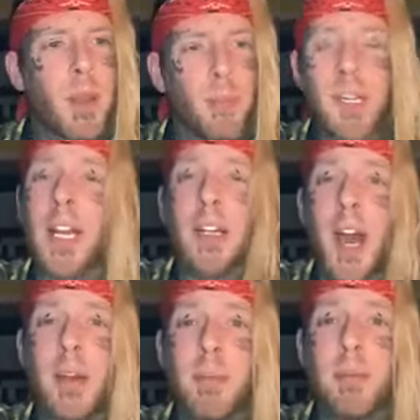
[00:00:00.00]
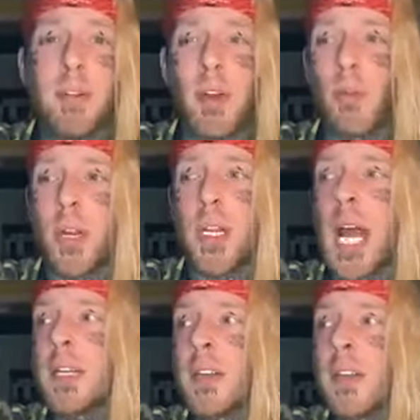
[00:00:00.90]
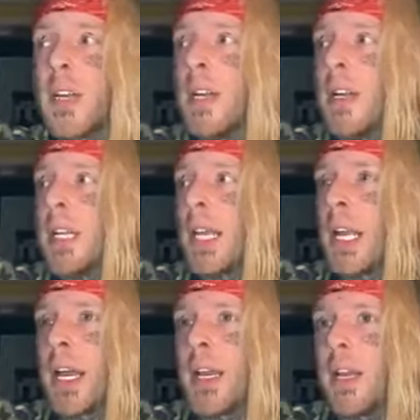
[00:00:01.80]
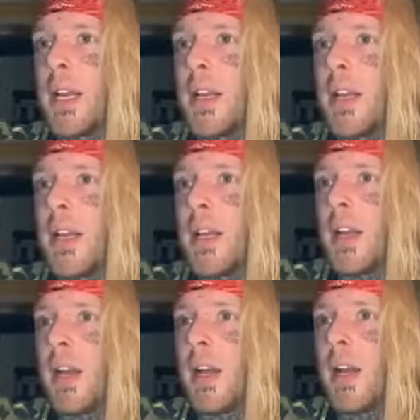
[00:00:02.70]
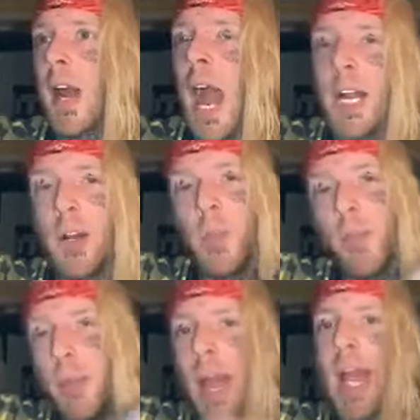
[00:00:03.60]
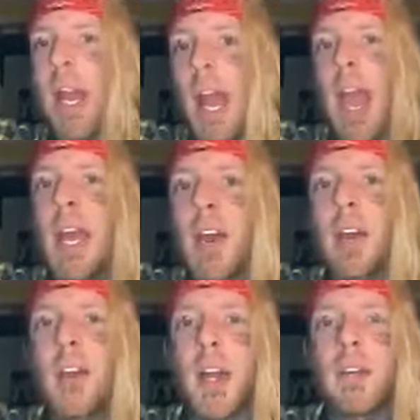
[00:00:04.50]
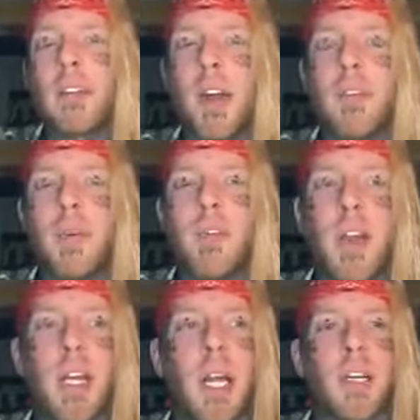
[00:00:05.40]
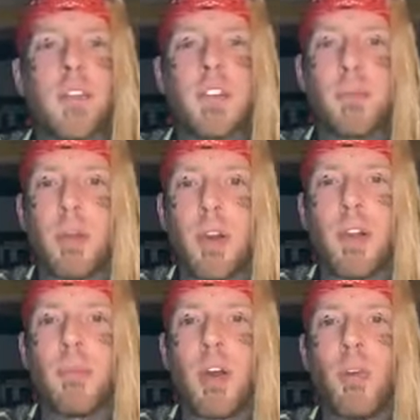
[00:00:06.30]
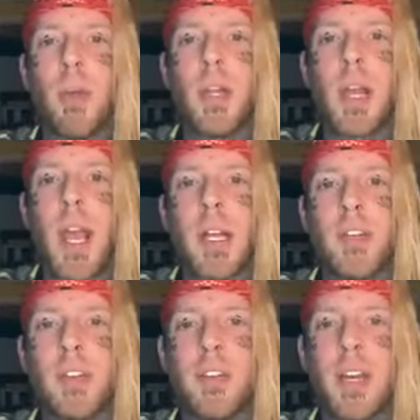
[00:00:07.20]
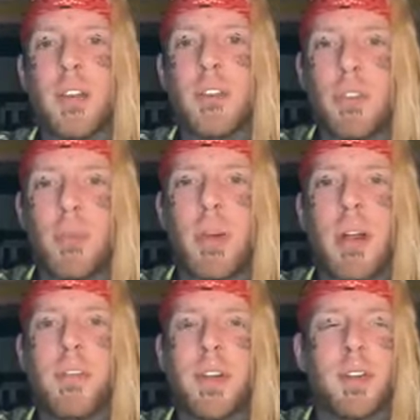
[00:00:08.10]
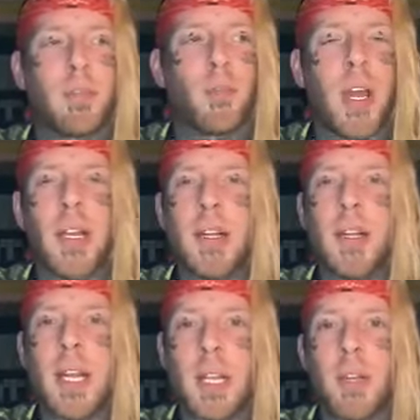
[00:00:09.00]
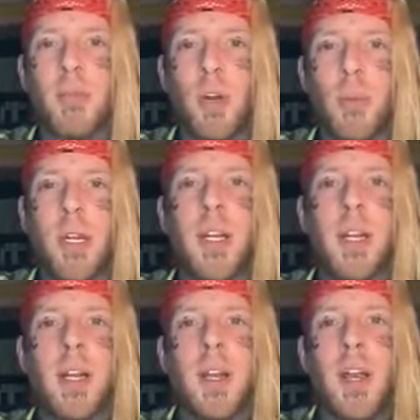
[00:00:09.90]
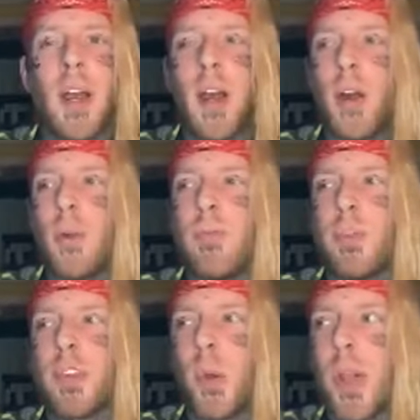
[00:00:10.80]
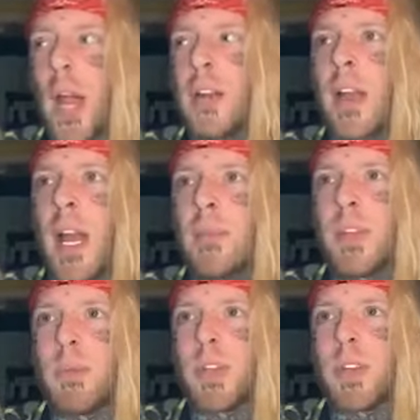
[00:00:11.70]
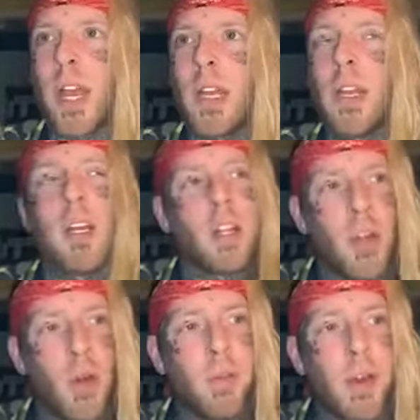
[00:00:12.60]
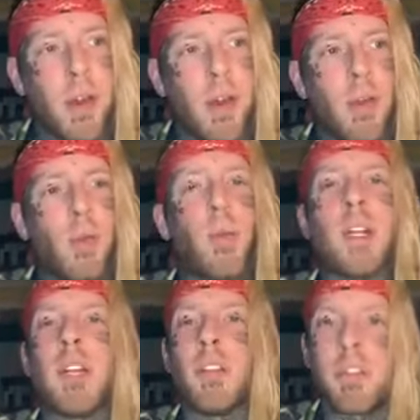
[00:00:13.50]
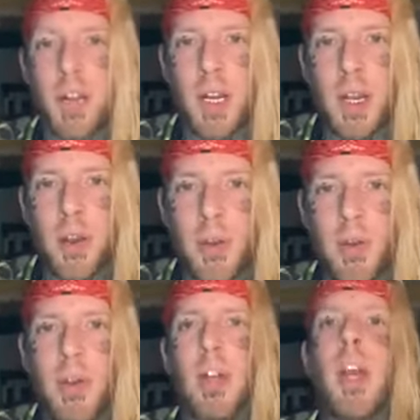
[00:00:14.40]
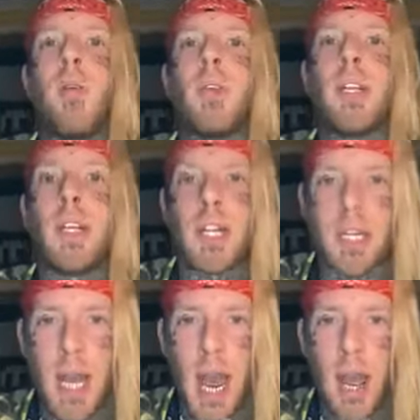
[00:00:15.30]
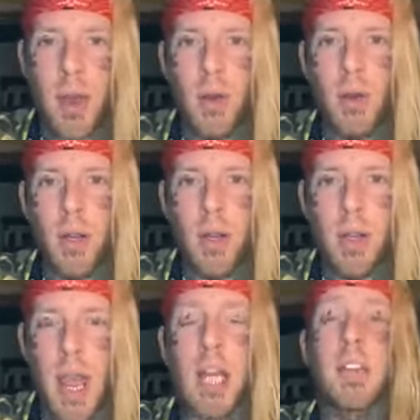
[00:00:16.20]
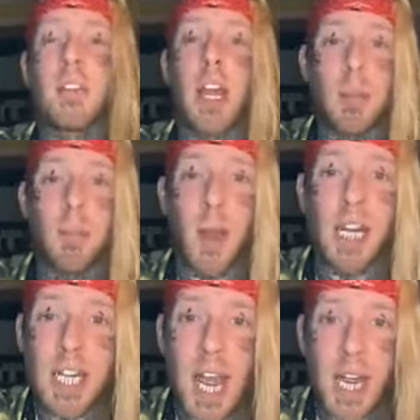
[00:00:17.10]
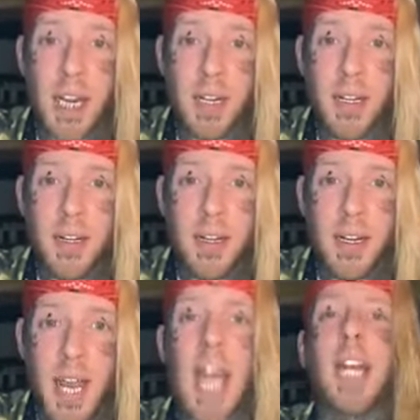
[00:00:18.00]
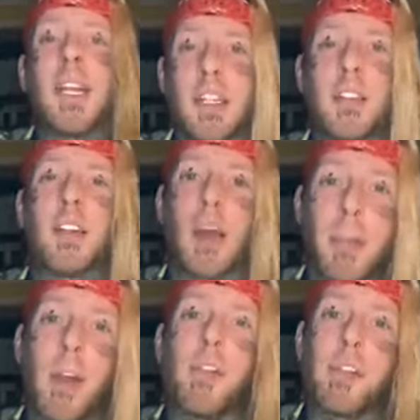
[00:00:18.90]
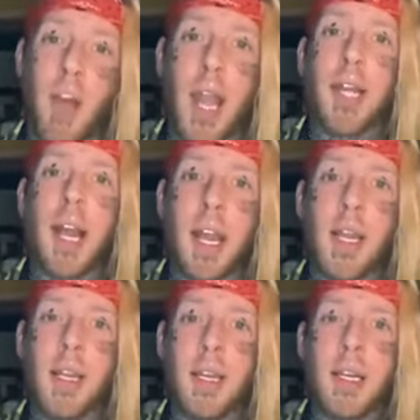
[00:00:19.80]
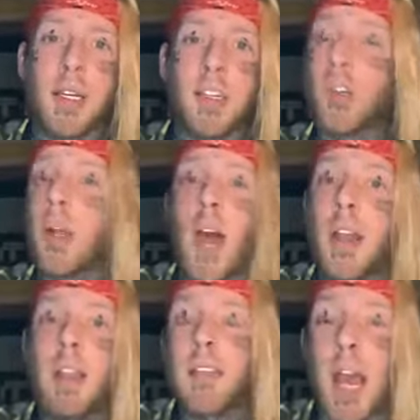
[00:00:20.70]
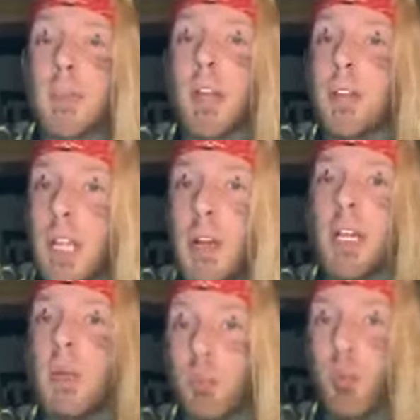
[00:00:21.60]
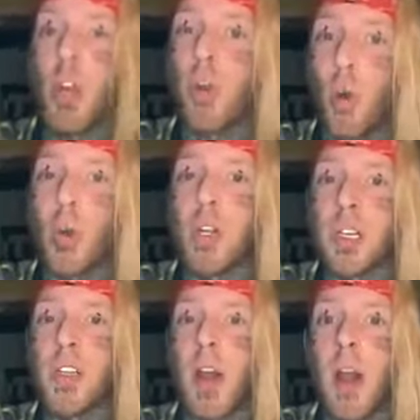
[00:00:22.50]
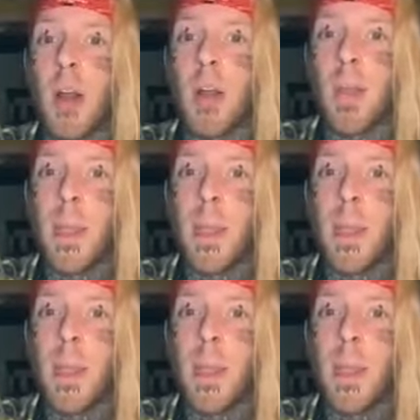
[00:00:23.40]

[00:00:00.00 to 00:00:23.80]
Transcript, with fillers: But like a lot of people don't realize that like I don't plan ahead on a lot of stuff. I'm very like spur of the moment and just like do what I feel is right in the moment. Um, so a lot of times I'm just like Nova, we need a video and we need it now and it's like Monday and it needs to come out Friday. So a lot of the times I'll literally record this song,